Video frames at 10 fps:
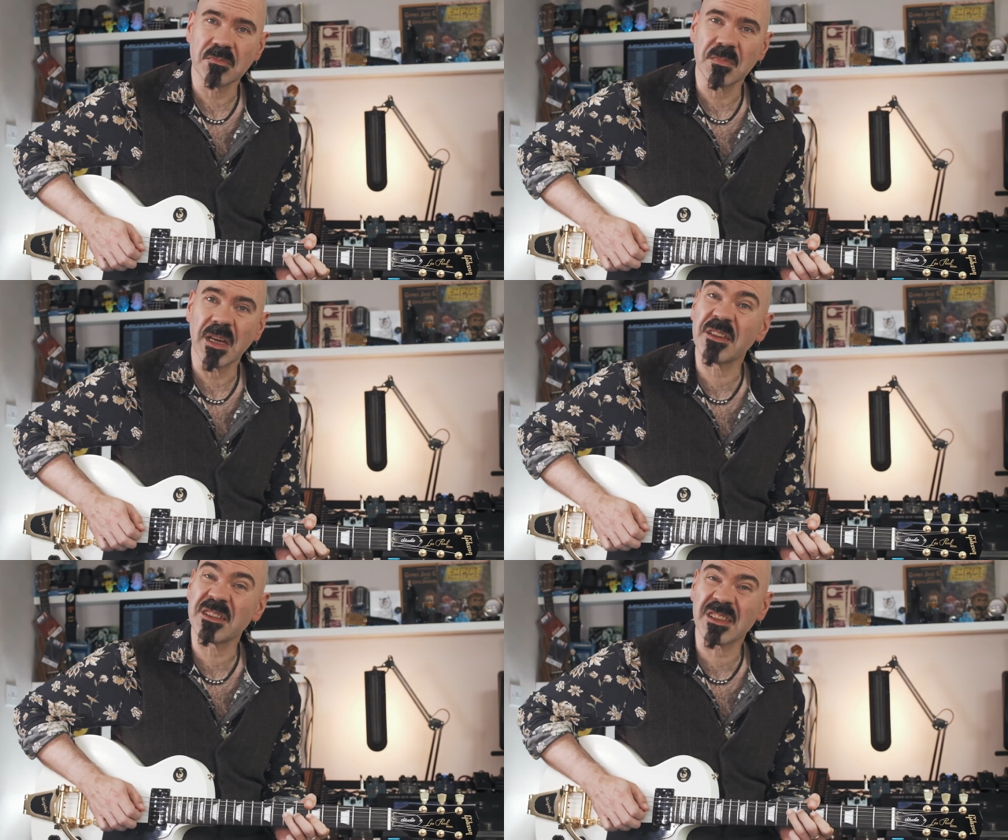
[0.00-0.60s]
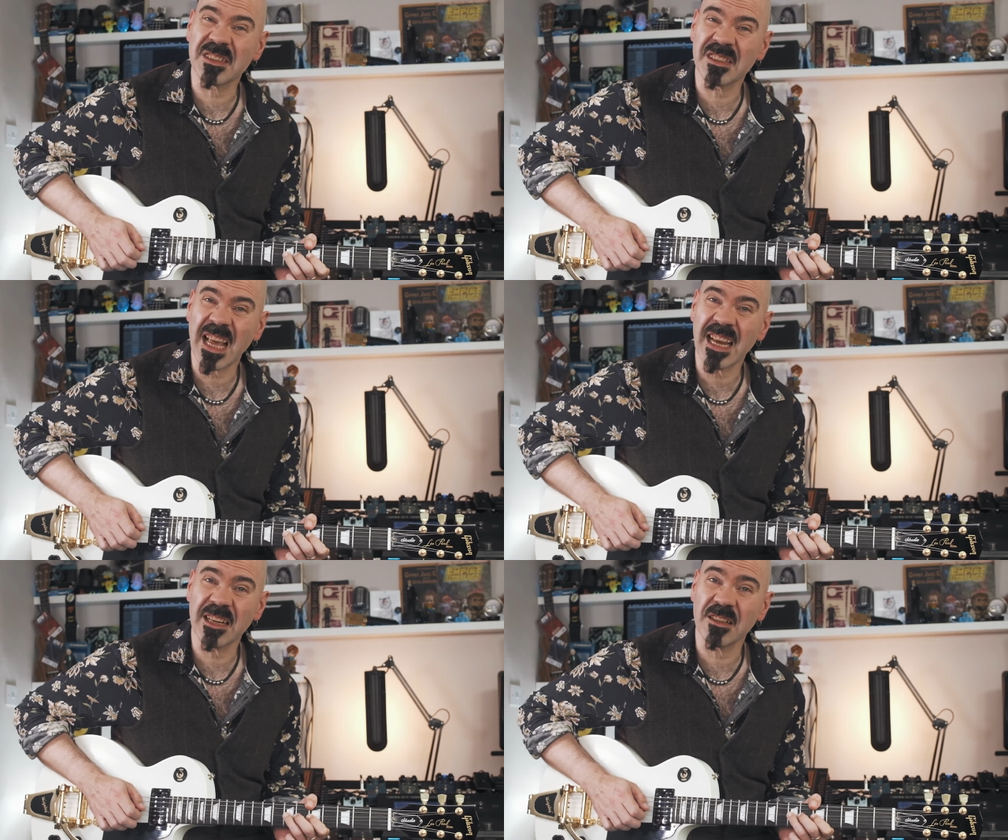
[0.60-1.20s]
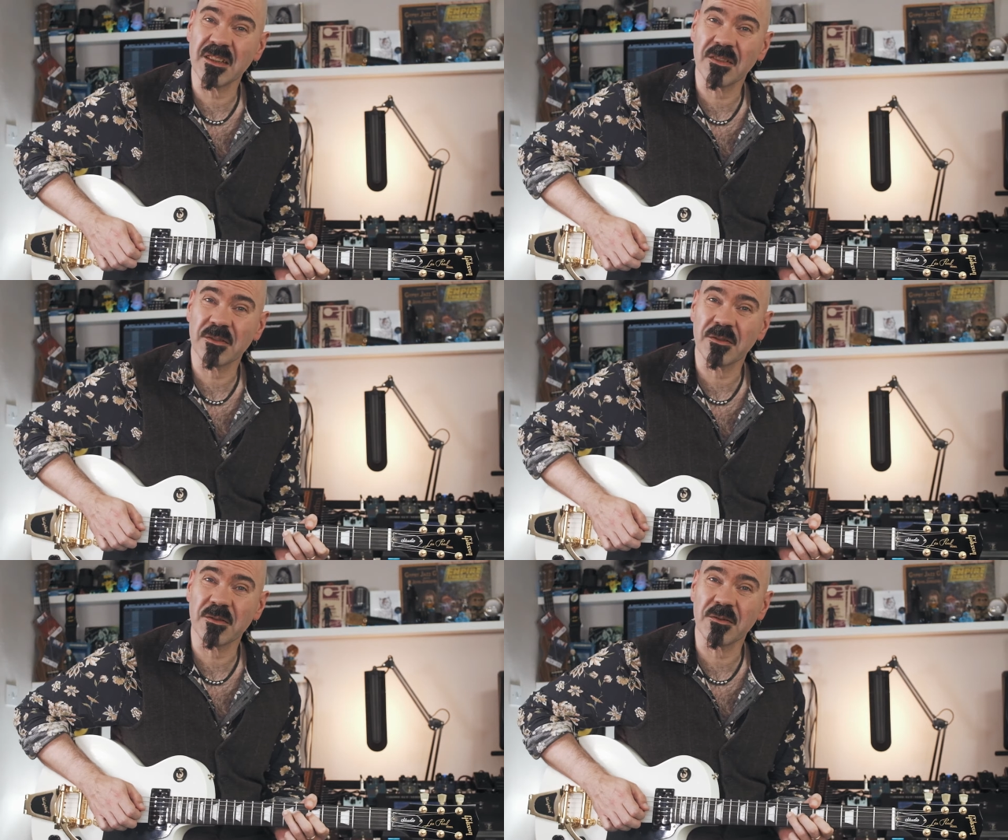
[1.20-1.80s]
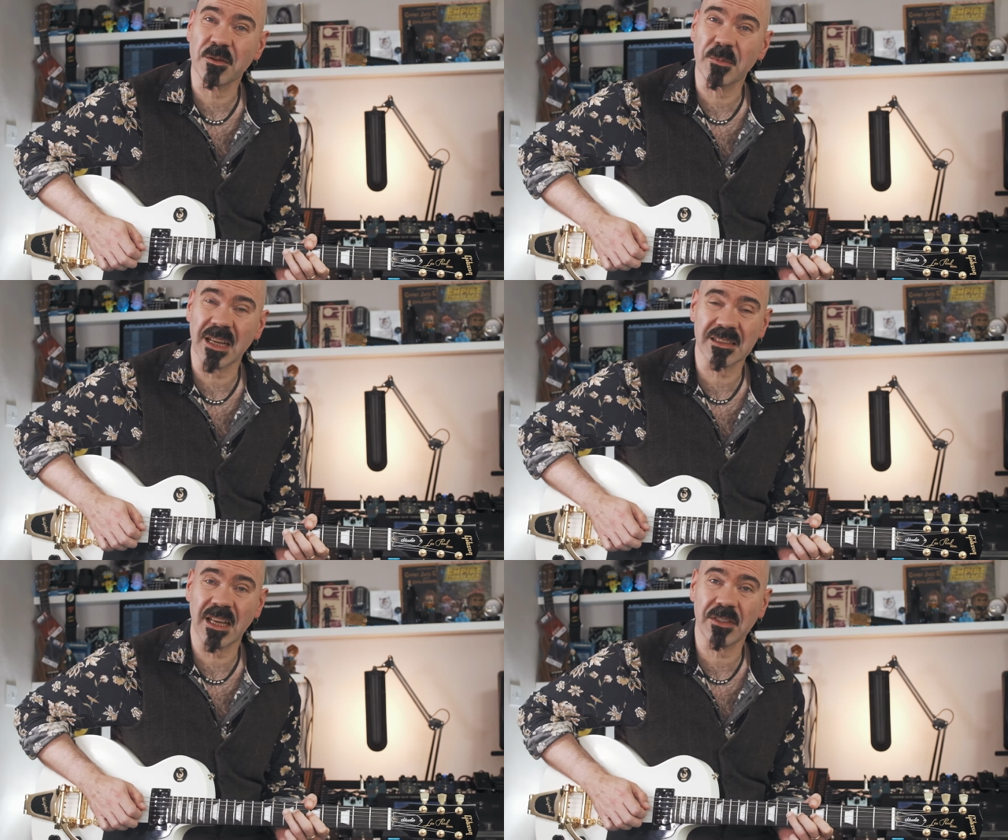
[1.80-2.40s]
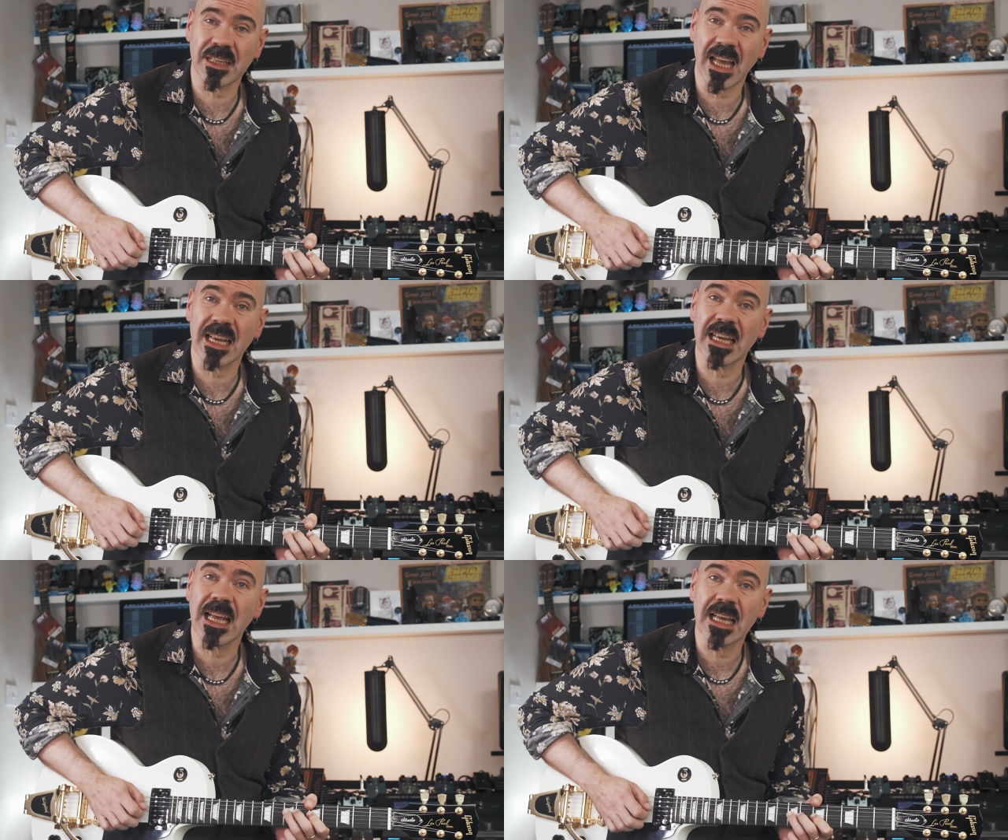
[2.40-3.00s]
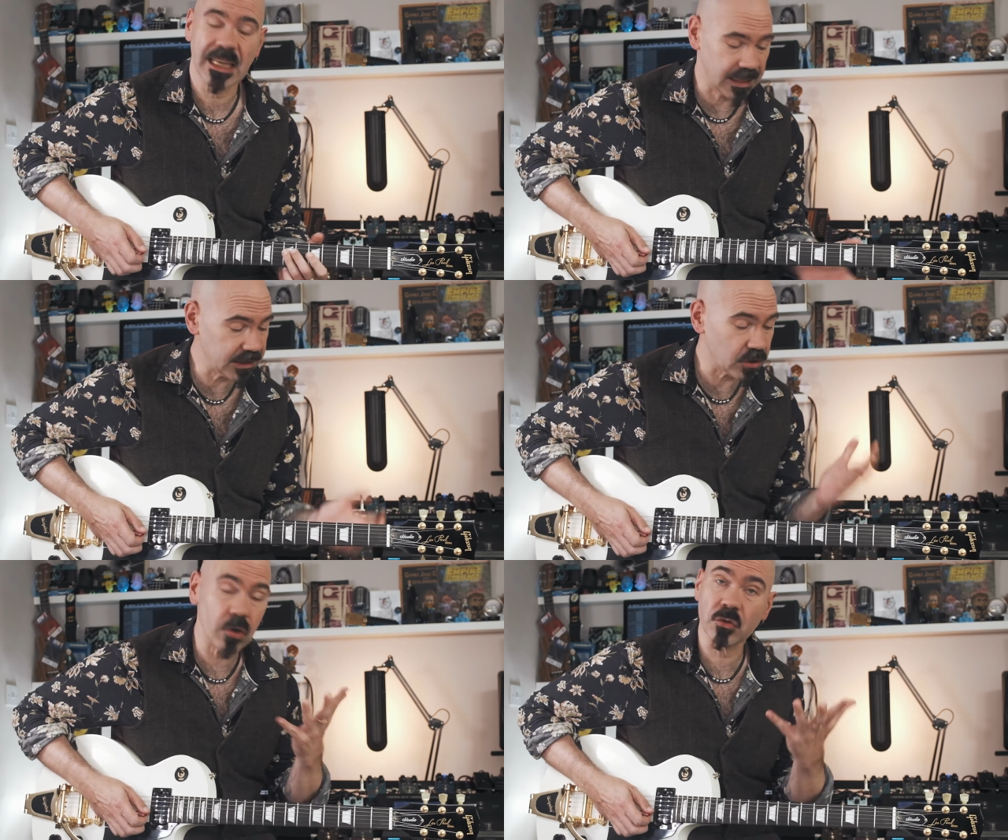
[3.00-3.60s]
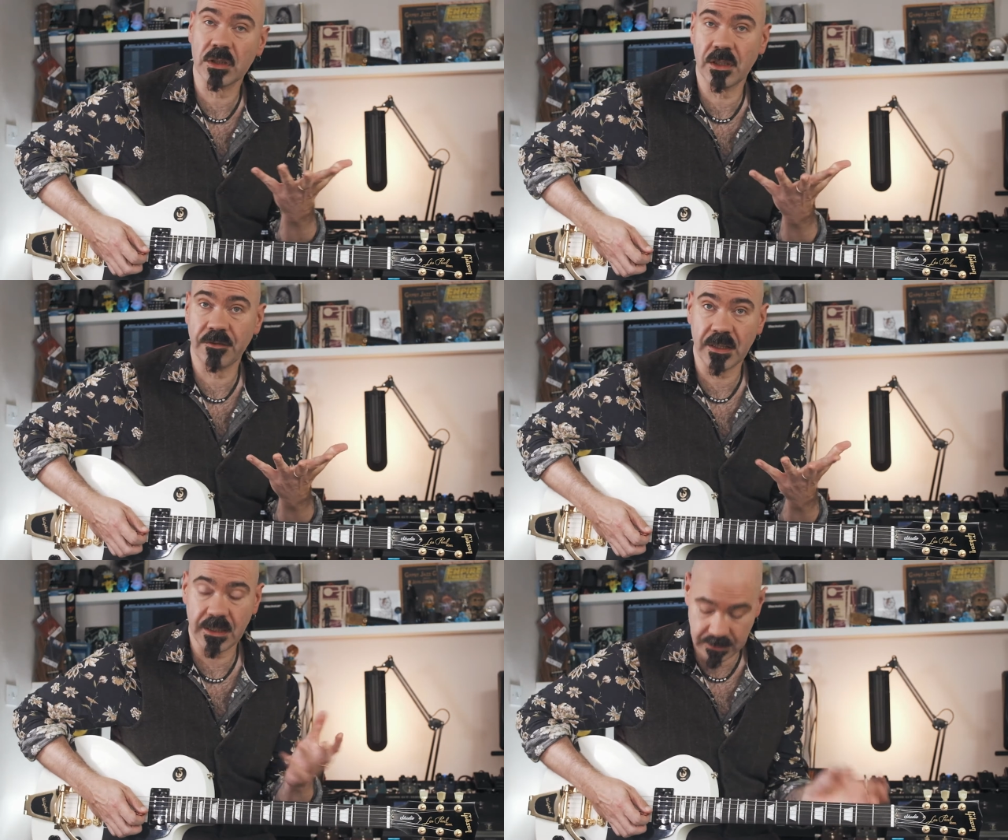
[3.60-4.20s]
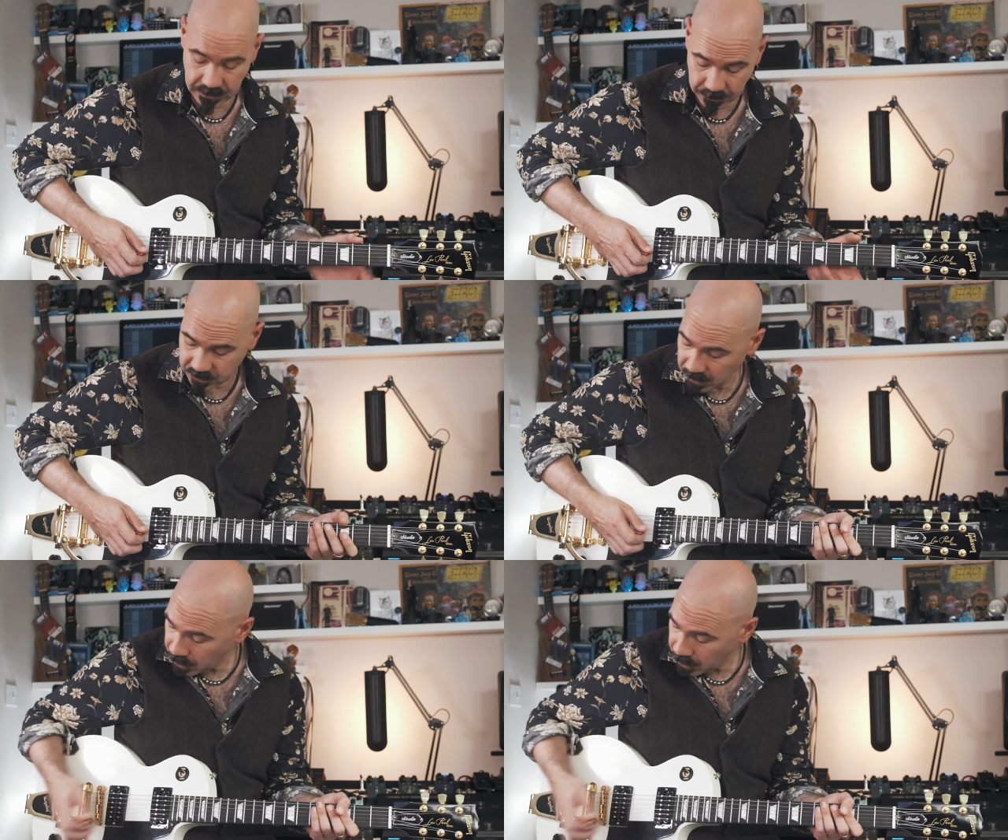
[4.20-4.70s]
And the sustain from that 7K is under your fingertips.